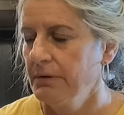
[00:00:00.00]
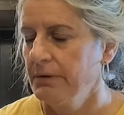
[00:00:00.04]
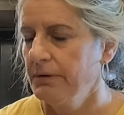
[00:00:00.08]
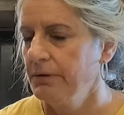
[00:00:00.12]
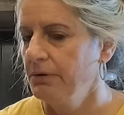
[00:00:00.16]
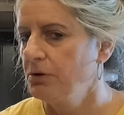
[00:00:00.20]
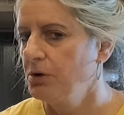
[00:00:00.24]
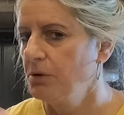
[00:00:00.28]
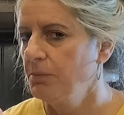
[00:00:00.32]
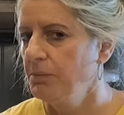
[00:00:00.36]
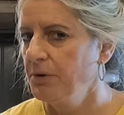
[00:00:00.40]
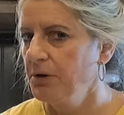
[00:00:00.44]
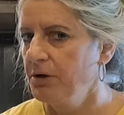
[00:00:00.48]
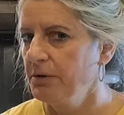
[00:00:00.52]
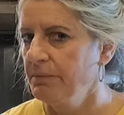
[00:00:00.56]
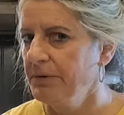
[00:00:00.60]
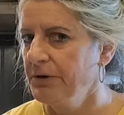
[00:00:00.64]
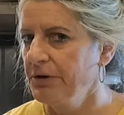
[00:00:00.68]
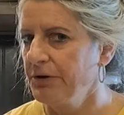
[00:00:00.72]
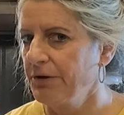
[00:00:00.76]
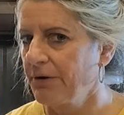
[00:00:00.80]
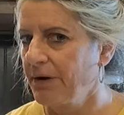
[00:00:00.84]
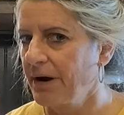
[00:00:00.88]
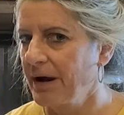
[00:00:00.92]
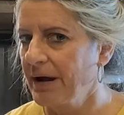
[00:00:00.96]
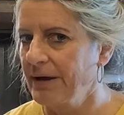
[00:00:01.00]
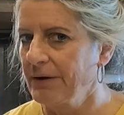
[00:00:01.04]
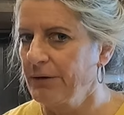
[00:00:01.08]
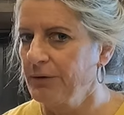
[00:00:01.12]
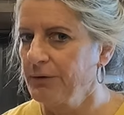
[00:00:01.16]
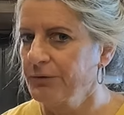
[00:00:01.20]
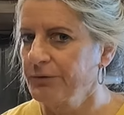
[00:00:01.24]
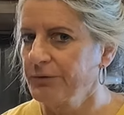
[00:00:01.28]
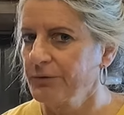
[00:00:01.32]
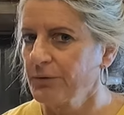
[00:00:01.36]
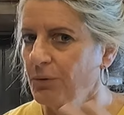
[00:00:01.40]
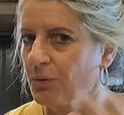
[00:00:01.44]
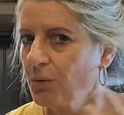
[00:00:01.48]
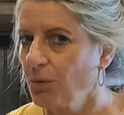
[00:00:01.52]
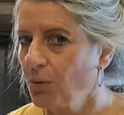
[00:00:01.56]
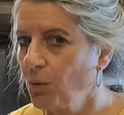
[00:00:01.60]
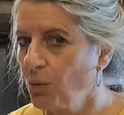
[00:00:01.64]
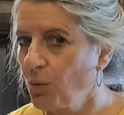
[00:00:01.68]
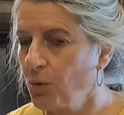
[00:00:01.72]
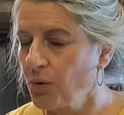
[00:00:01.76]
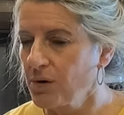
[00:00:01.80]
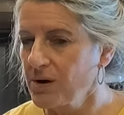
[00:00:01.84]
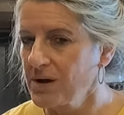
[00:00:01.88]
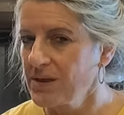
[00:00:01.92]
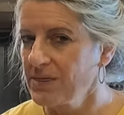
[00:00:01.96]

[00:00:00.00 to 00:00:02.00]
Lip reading: you can put them in your house or